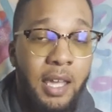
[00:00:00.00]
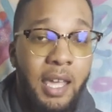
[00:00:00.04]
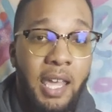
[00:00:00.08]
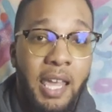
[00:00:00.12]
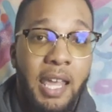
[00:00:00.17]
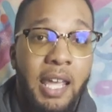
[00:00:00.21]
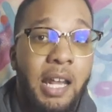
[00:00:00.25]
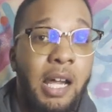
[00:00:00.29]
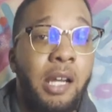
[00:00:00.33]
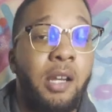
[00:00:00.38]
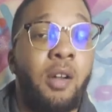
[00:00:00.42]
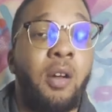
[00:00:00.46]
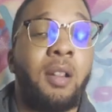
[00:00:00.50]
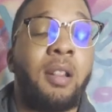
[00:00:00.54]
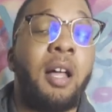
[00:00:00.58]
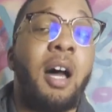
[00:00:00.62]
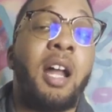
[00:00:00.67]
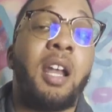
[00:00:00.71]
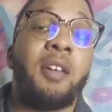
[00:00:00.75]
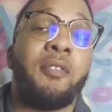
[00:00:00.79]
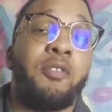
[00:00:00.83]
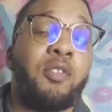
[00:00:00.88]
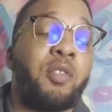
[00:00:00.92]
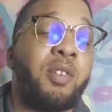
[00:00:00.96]
And I know a
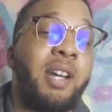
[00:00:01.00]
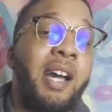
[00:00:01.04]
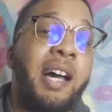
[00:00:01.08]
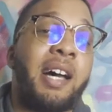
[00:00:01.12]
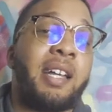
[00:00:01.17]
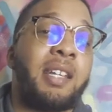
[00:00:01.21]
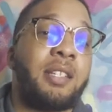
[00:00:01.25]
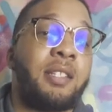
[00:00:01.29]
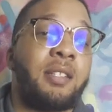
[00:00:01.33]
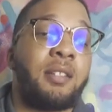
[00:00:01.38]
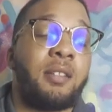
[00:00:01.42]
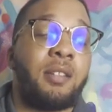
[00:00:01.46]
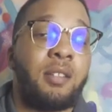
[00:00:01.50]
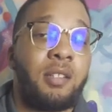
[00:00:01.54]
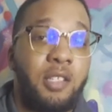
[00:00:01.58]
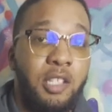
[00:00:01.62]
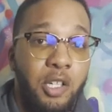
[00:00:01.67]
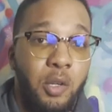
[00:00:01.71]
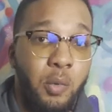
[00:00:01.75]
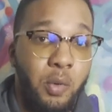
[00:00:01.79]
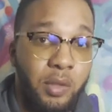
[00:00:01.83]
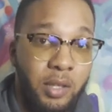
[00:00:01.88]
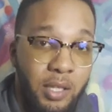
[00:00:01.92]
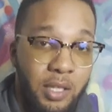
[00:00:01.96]
lot of you guys
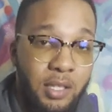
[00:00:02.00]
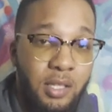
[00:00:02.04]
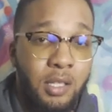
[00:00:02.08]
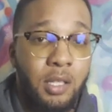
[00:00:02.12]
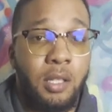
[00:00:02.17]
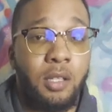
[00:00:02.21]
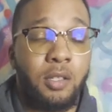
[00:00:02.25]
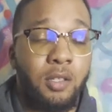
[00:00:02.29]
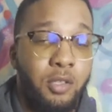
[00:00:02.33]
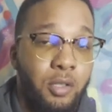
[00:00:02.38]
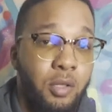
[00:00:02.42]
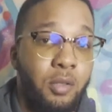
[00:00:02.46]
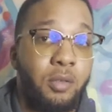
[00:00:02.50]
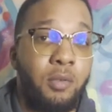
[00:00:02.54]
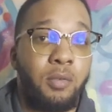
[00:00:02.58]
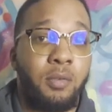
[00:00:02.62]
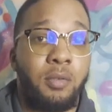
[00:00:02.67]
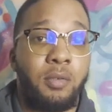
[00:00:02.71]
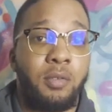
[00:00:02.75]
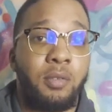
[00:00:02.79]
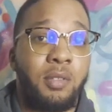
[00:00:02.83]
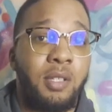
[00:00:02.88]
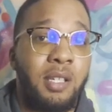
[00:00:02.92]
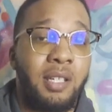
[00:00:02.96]
deal with these things too,
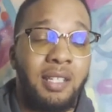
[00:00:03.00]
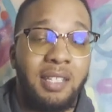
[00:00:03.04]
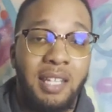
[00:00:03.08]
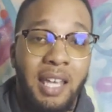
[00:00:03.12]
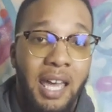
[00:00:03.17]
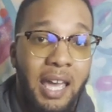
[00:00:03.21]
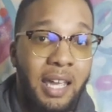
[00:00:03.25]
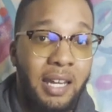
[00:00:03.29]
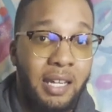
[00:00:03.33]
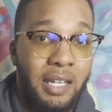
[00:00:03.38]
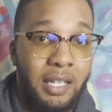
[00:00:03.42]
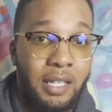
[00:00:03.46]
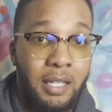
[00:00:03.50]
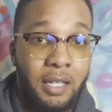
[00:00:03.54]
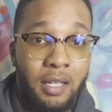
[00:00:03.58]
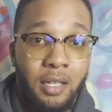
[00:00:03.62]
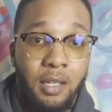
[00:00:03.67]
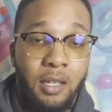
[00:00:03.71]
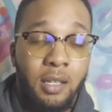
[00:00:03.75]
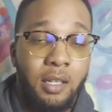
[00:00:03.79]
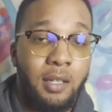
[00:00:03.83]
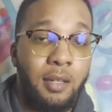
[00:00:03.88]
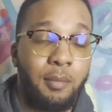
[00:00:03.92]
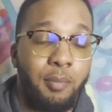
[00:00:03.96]
anxiety,
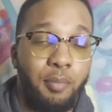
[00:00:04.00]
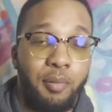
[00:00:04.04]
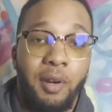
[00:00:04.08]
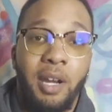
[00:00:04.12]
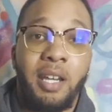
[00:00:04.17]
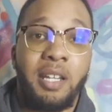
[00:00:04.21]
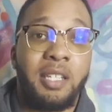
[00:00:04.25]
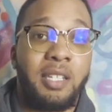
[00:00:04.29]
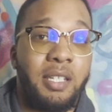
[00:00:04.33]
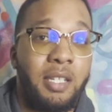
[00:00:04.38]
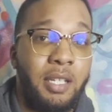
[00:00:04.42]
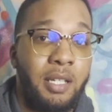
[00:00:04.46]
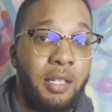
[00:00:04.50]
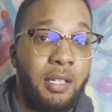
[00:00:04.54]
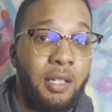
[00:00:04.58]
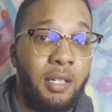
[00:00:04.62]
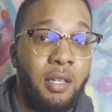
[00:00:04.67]
depression,